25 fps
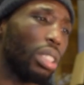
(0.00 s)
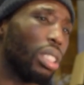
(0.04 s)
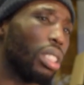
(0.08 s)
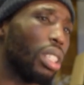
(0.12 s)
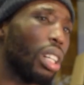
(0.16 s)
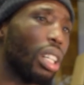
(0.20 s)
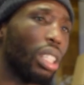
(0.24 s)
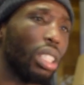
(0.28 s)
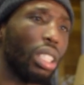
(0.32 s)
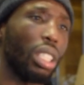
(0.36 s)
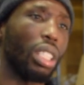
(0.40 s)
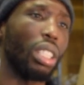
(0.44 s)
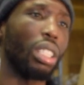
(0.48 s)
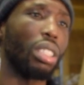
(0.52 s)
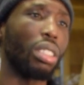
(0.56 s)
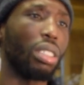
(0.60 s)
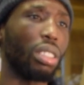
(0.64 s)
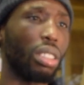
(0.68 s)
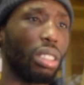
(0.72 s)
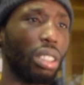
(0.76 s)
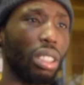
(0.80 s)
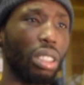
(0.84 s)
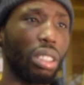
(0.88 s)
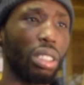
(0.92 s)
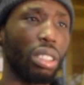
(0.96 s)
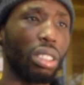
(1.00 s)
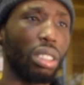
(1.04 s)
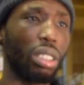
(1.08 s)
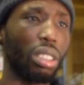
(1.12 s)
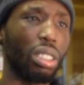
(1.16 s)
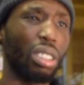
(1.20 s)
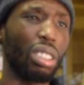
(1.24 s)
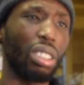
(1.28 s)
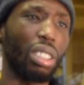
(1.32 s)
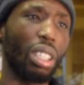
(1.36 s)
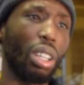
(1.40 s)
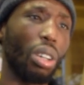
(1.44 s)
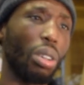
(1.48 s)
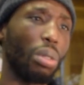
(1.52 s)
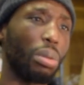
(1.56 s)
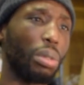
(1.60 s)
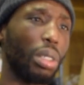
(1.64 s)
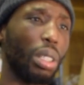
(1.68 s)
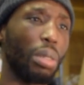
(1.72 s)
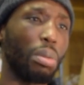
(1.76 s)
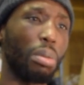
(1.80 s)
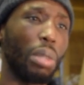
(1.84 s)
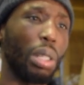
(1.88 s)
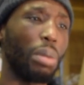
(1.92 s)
the young kids and just help them,